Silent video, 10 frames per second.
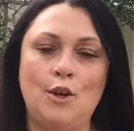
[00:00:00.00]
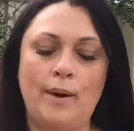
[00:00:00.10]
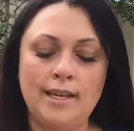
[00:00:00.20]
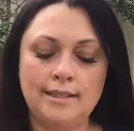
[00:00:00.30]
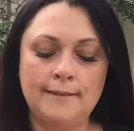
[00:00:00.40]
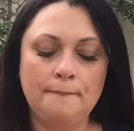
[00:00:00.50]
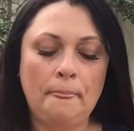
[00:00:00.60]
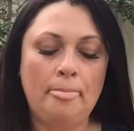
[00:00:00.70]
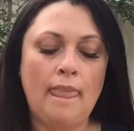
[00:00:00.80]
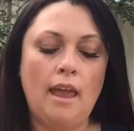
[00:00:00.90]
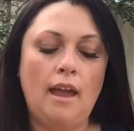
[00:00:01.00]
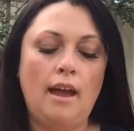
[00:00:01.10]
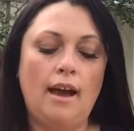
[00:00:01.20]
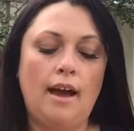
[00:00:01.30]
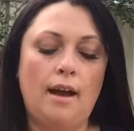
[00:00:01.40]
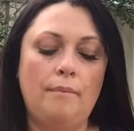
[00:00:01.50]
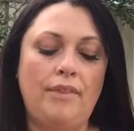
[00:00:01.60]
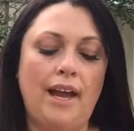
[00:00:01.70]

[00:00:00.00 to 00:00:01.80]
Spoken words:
US. They